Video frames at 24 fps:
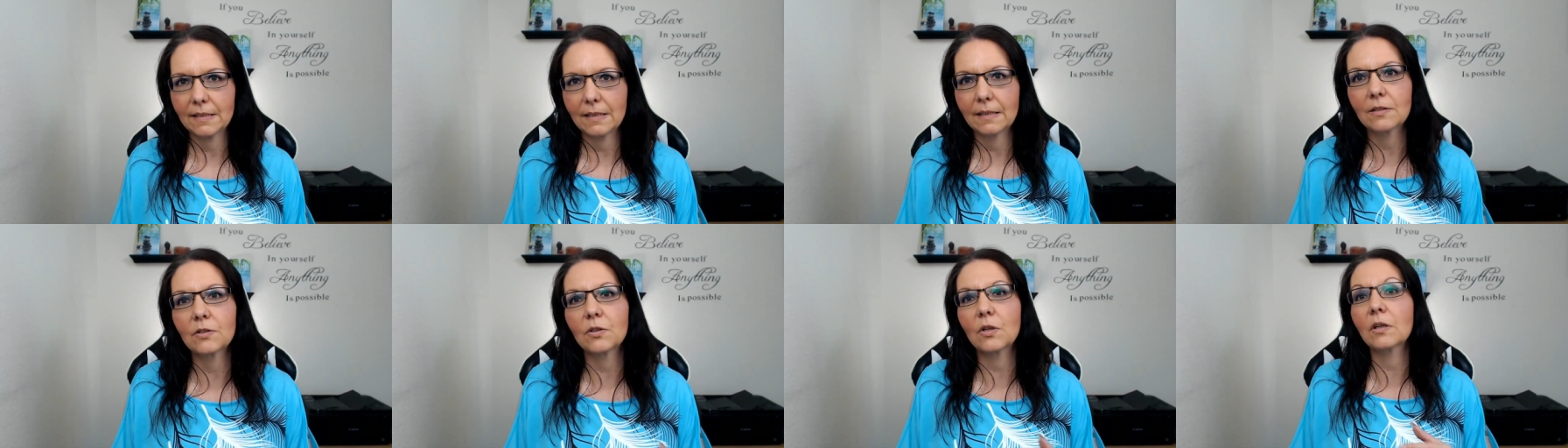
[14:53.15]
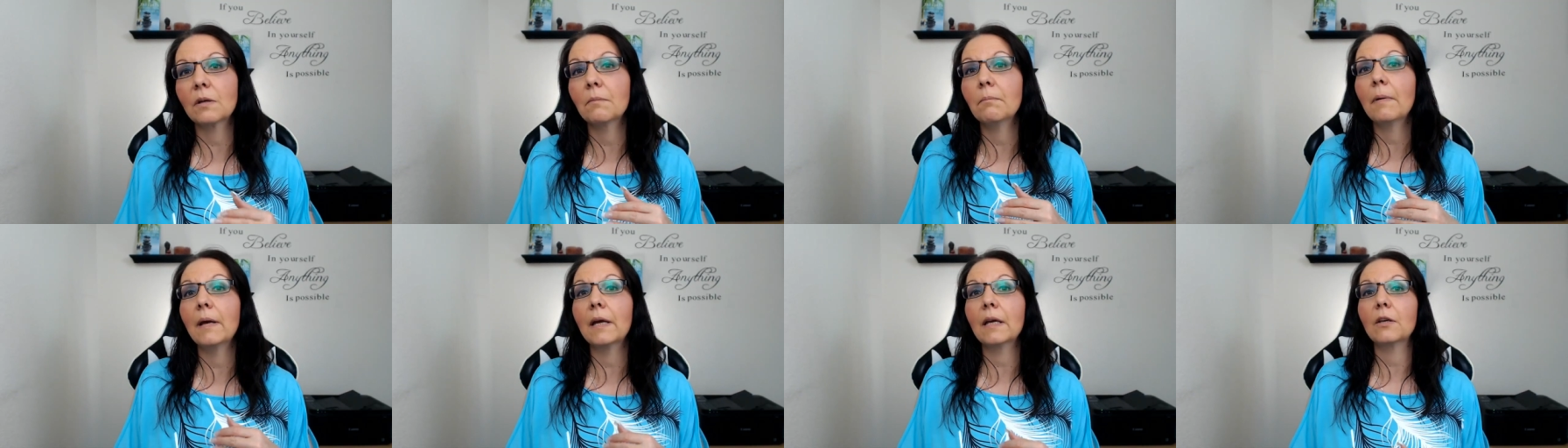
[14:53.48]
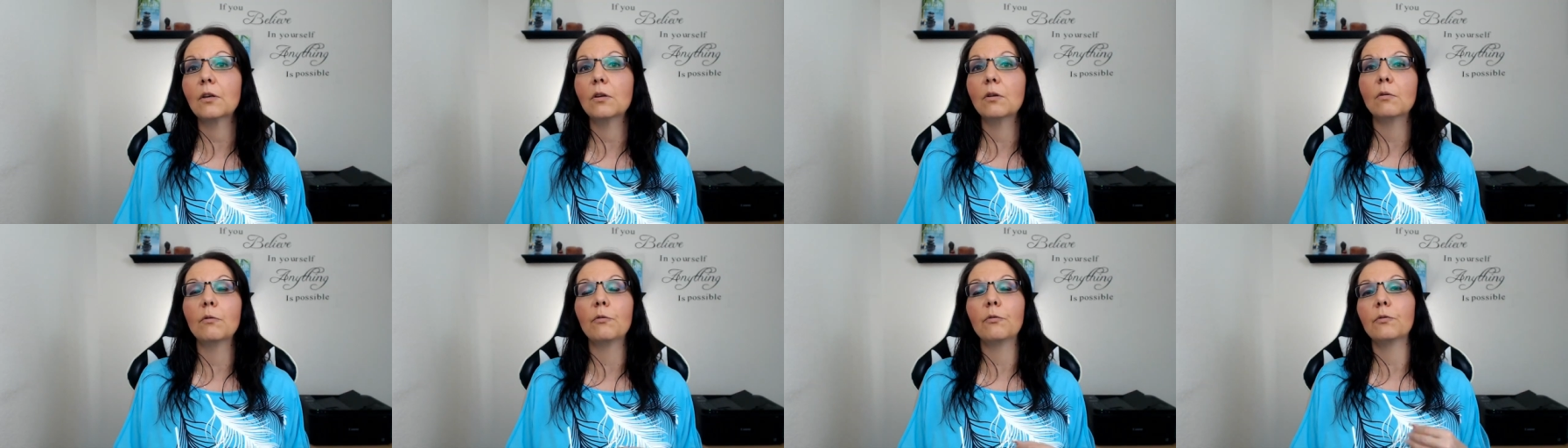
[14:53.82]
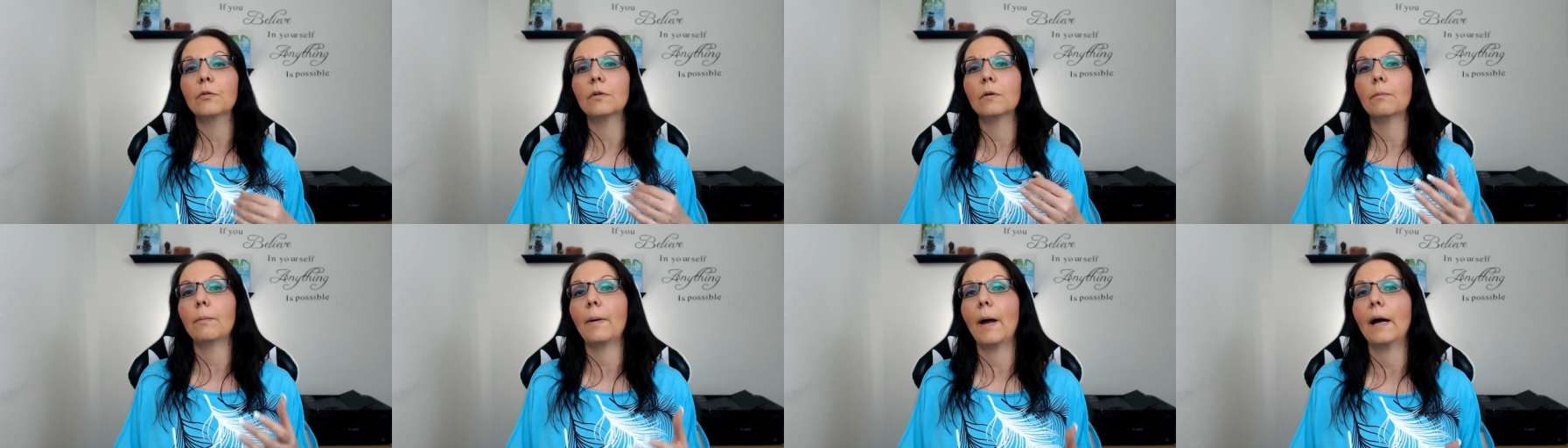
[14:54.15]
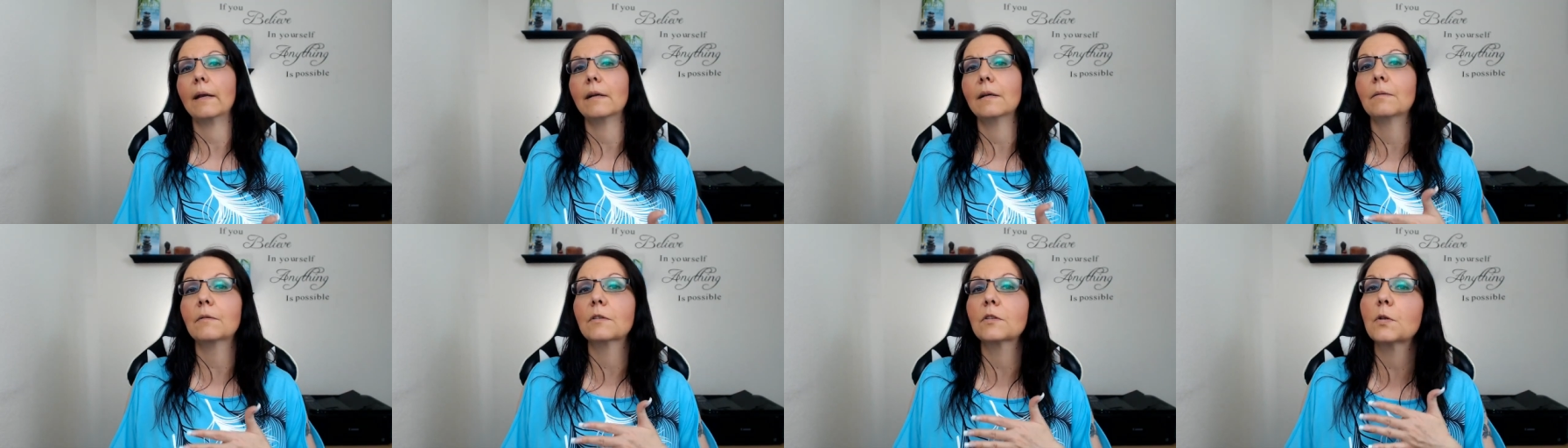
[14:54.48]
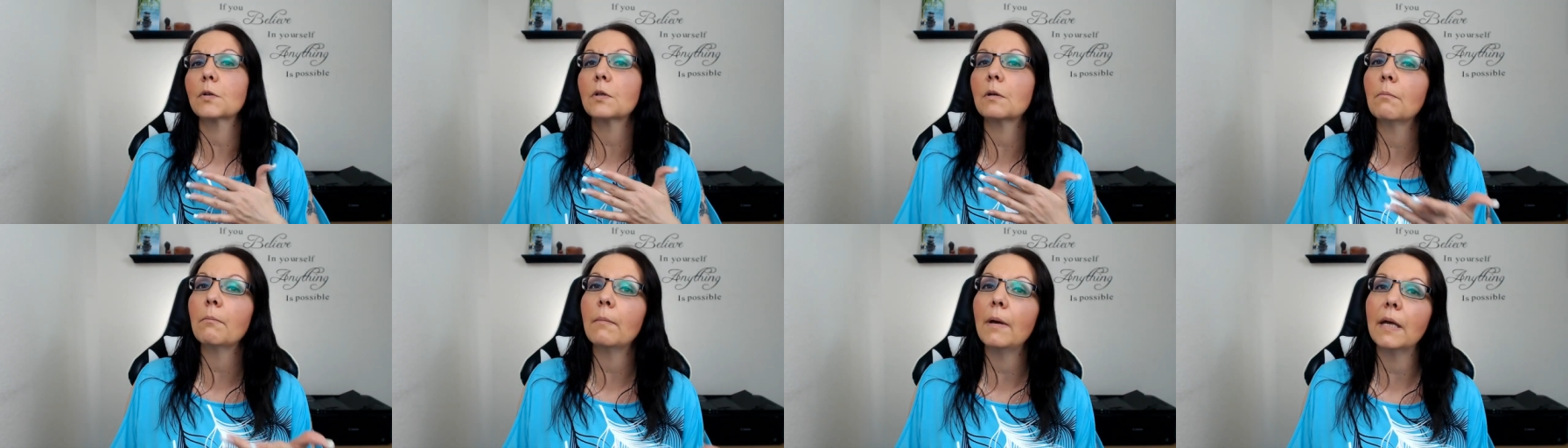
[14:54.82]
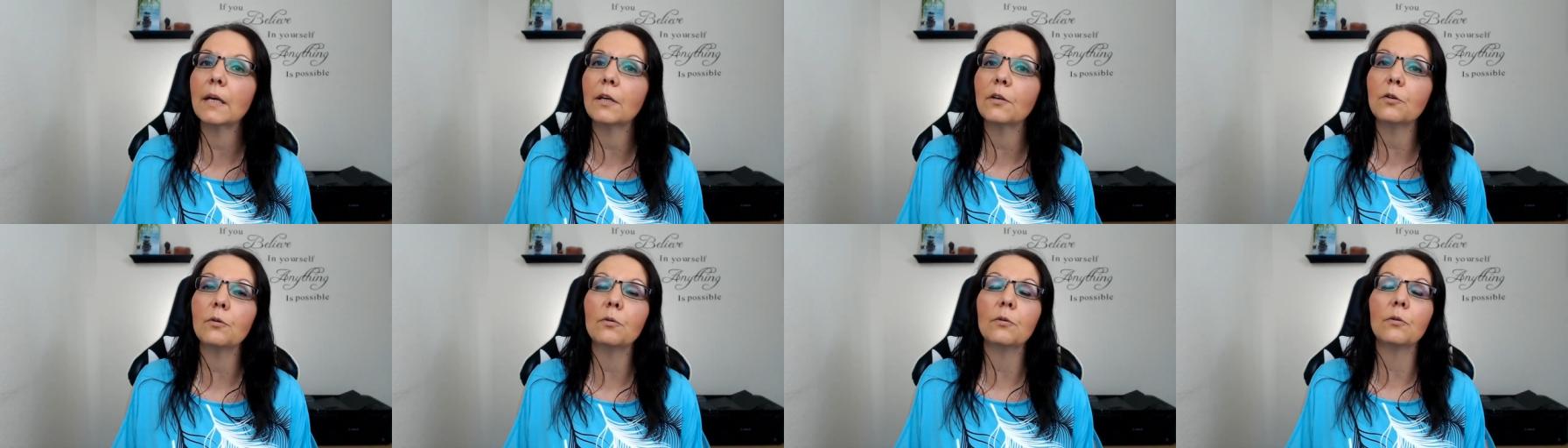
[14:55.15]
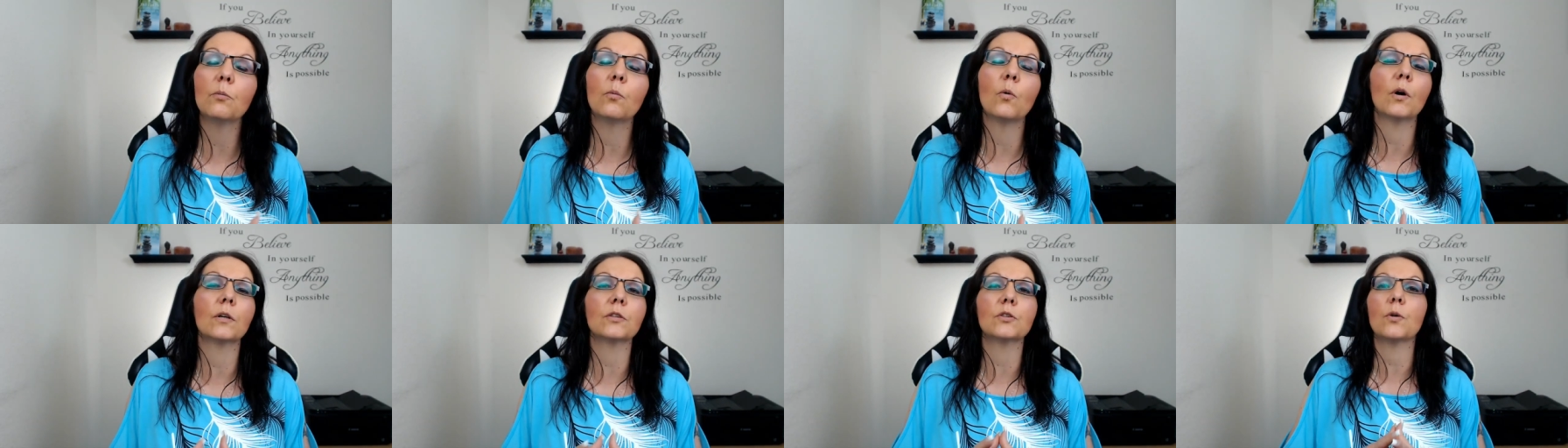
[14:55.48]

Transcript: It's going to make you feel bad. It's going to make you want